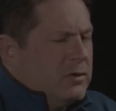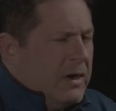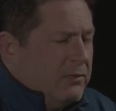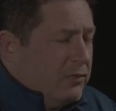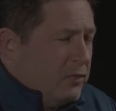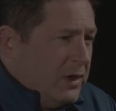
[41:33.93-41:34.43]

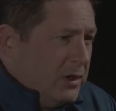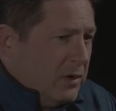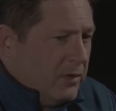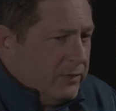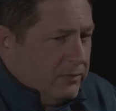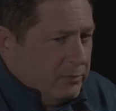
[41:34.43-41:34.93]
so I was
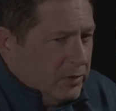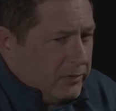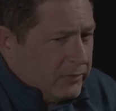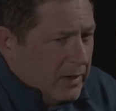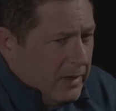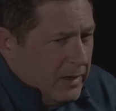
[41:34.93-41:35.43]
reading all these
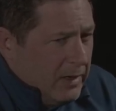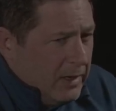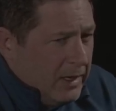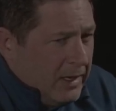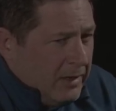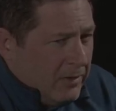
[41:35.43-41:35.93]
books,
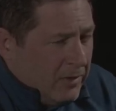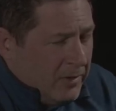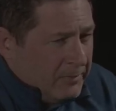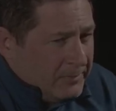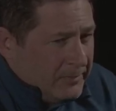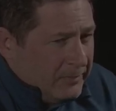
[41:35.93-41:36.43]
and
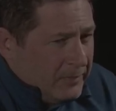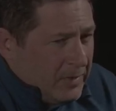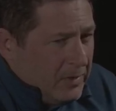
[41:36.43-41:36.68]
um,